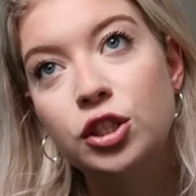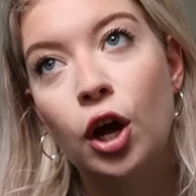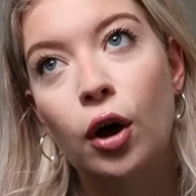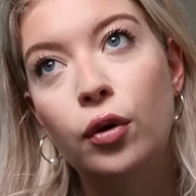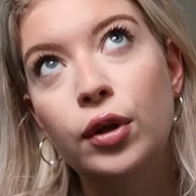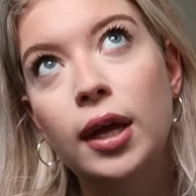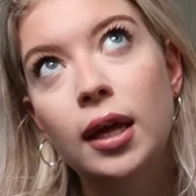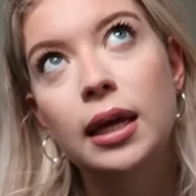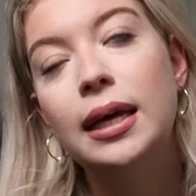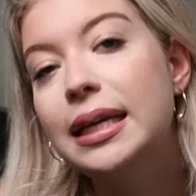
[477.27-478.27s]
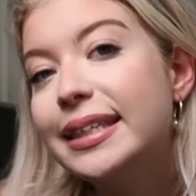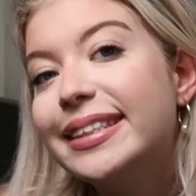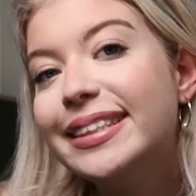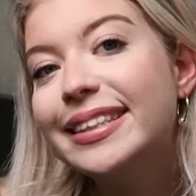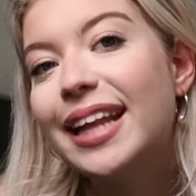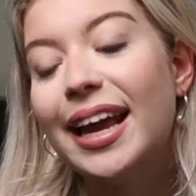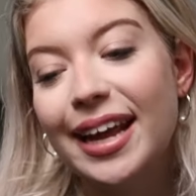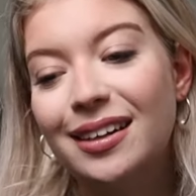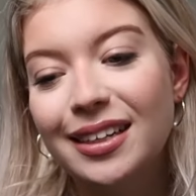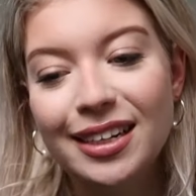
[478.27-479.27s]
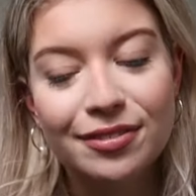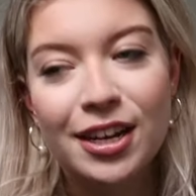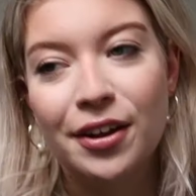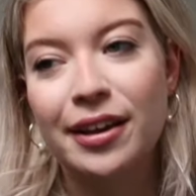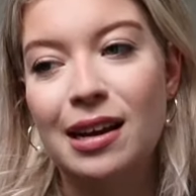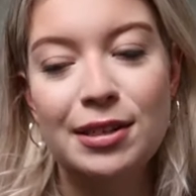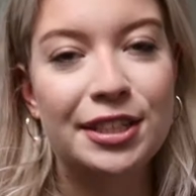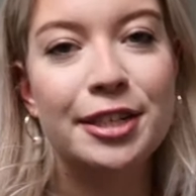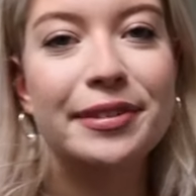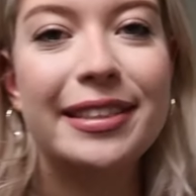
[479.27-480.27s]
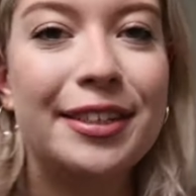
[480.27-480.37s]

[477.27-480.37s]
So, yeah, enough talking. I'm just nervous.